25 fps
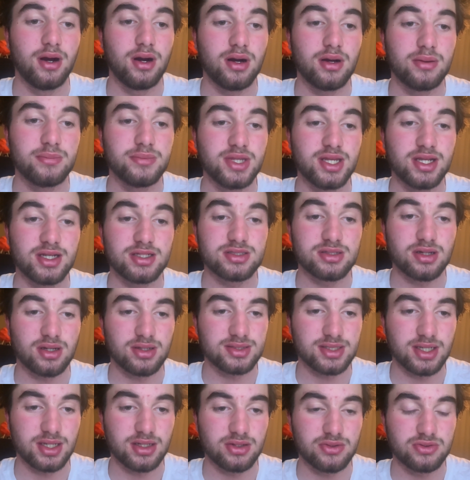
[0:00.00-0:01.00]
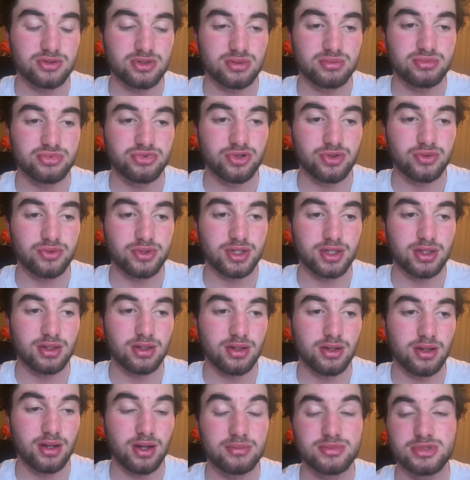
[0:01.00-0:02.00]
The exhaust hangers are broken.
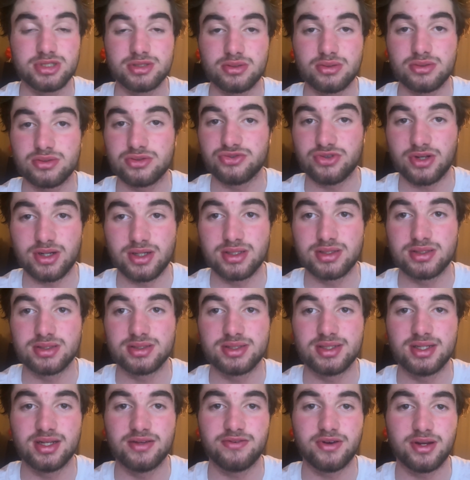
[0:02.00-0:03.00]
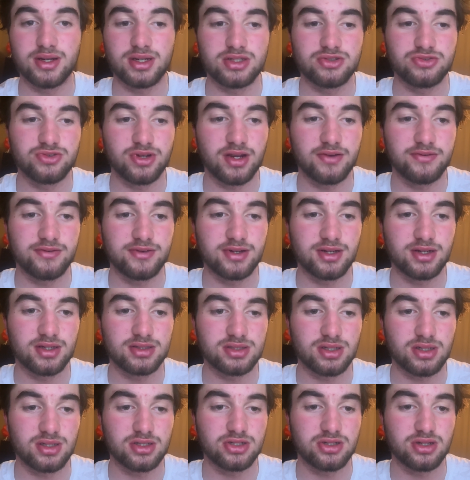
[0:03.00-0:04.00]
I'm just going to try to see if I can drive in an
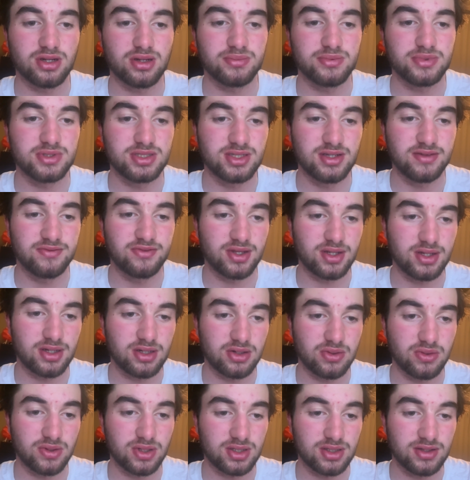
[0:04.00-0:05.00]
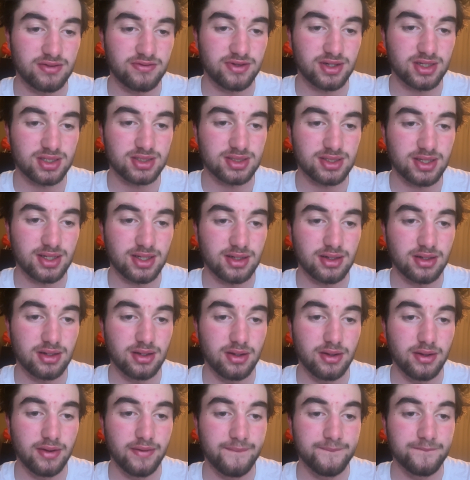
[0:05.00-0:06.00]
exhaust shop and see if they can quickly fix that.
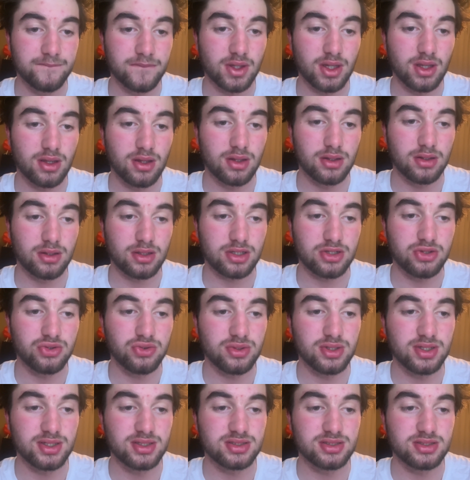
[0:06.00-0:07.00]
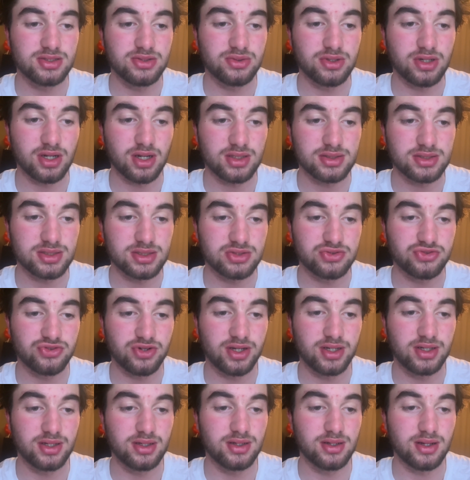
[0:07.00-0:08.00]
The coolant is too
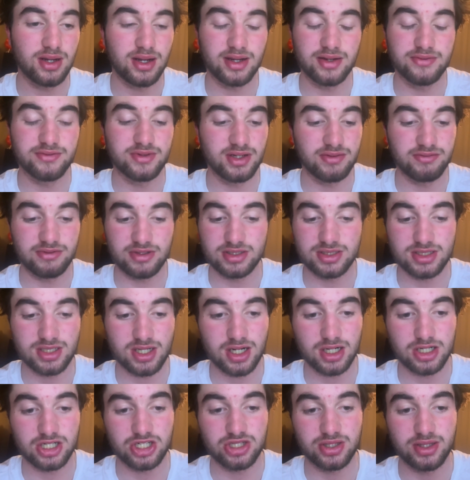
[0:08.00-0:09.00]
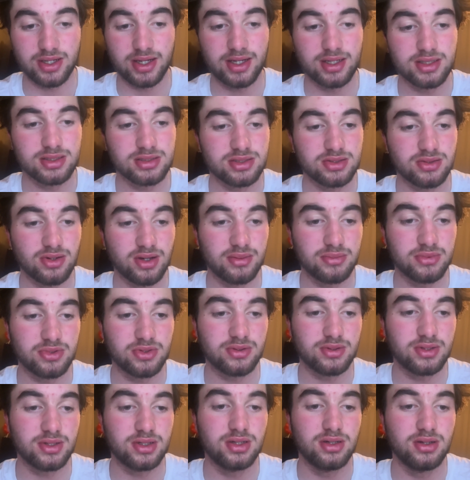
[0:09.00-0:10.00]
concentrated. I haven't even touched that, so I'm
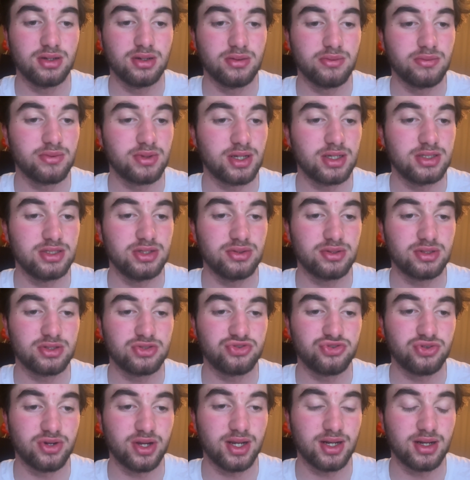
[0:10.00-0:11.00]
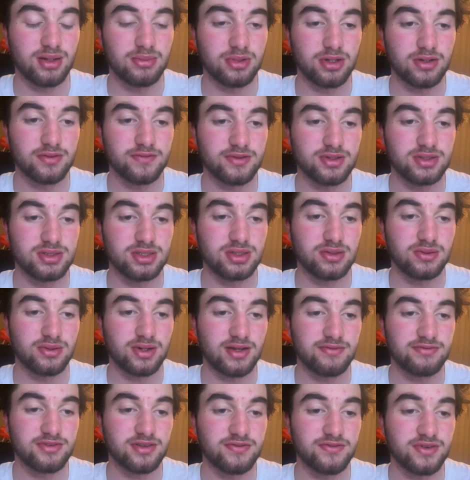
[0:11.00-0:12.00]
gonna, when I do the drain, I'm obviously gonna
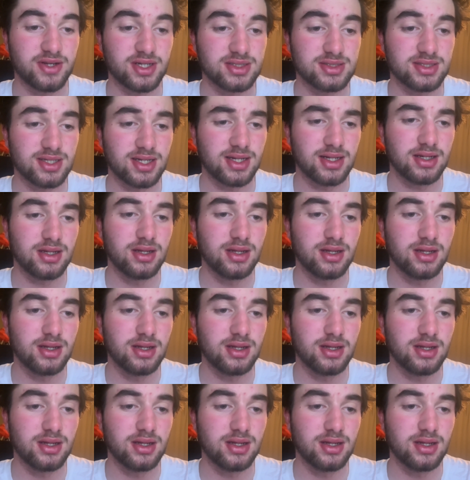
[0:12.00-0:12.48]
have to fix that.